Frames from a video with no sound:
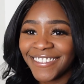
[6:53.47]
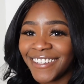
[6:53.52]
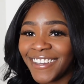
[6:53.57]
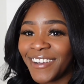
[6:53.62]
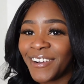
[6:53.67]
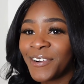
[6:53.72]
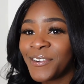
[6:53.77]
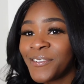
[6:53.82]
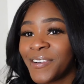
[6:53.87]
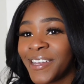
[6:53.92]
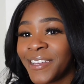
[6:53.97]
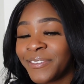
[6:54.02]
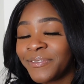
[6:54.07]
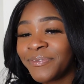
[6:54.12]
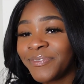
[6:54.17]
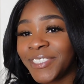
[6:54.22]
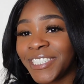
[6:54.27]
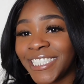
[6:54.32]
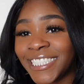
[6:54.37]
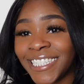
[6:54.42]

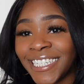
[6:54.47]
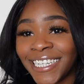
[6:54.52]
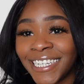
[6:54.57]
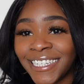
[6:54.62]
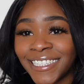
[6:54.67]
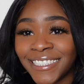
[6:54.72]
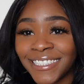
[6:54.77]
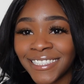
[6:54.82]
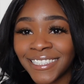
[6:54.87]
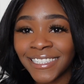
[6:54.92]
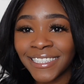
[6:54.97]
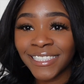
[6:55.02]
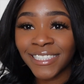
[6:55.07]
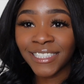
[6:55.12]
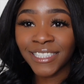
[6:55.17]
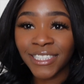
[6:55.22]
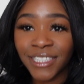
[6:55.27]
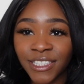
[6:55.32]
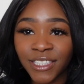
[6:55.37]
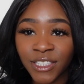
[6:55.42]
OMG, this looks
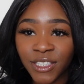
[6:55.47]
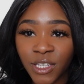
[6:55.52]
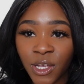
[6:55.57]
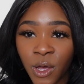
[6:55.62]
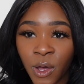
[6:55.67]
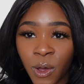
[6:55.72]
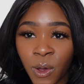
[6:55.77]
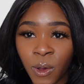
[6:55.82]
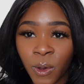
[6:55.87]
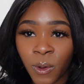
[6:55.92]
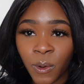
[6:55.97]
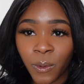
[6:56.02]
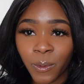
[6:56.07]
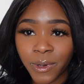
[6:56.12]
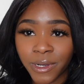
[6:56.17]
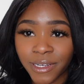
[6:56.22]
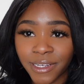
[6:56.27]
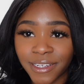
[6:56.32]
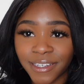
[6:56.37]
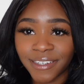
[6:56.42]

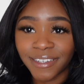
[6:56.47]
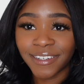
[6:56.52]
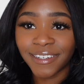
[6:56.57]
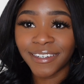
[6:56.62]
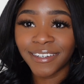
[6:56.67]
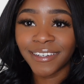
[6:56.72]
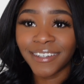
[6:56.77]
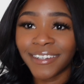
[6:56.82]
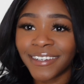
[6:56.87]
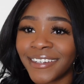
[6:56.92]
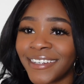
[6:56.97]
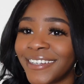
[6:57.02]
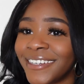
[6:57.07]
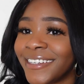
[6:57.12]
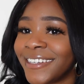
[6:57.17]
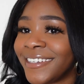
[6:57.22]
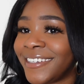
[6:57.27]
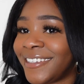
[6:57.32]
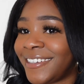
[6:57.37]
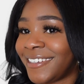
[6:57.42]
so
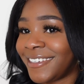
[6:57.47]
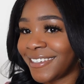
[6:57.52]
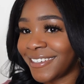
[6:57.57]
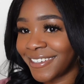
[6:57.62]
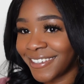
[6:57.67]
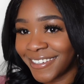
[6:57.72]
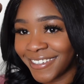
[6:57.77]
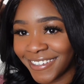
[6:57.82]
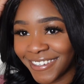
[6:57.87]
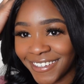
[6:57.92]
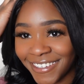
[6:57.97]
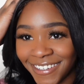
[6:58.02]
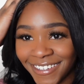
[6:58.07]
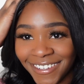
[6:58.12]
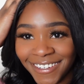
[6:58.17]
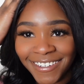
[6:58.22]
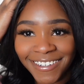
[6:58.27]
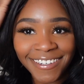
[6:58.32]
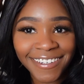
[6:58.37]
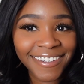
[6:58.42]
good.
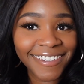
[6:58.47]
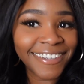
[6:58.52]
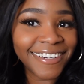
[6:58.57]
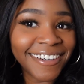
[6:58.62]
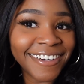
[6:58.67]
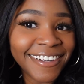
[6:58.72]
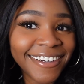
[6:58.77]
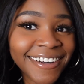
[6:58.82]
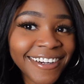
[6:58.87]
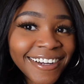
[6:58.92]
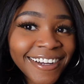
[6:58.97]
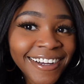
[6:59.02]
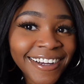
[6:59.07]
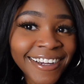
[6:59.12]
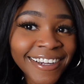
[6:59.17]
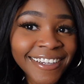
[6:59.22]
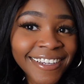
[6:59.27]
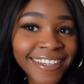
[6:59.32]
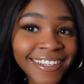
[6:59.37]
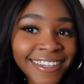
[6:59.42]

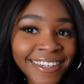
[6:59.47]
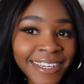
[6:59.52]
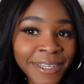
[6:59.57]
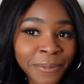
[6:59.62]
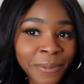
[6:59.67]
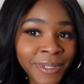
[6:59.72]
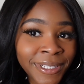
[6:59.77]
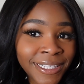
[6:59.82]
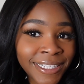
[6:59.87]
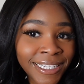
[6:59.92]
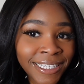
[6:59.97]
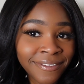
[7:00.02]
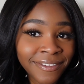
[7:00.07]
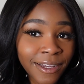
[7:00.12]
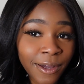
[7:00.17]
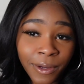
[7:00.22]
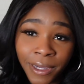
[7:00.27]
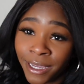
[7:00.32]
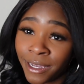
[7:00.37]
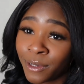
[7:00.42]
I cannot
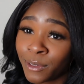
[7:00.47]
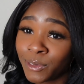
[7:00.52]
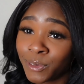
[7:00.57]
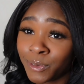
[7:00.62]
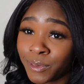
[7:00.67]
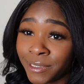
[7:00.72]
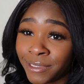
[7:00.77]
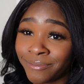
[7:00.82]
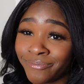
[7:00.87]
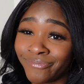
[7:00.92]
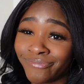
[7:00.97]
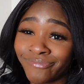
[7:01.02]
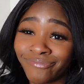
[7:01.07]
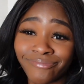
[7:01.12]
believe. Okay, hold on,